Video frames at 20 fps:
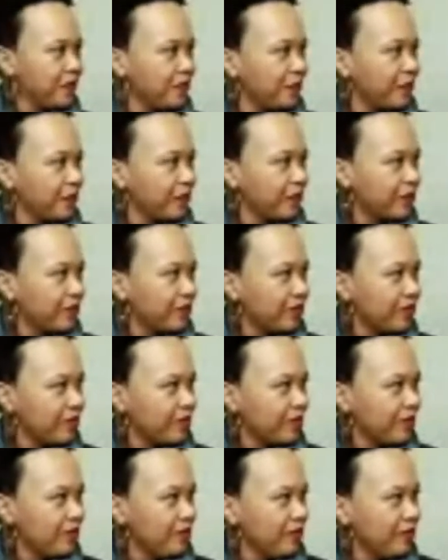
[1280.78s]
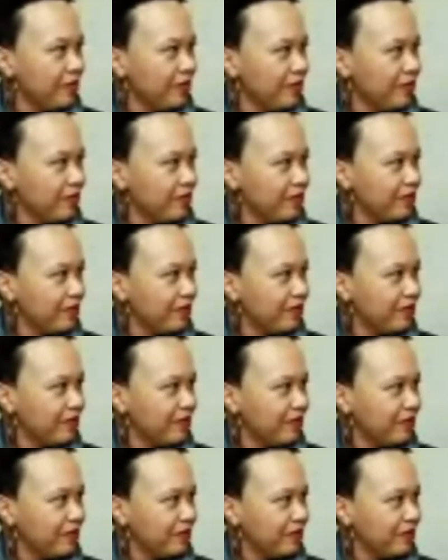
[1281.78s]

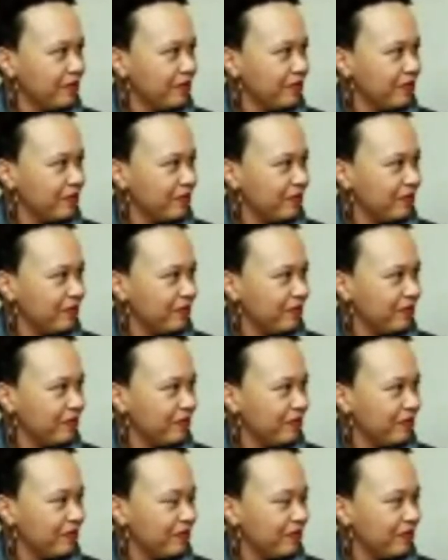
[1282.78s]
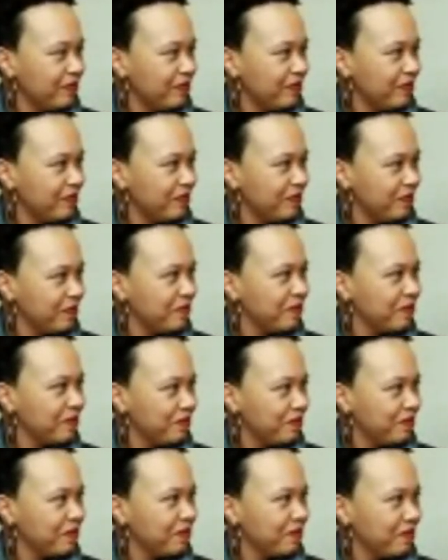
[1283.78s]
[no speech]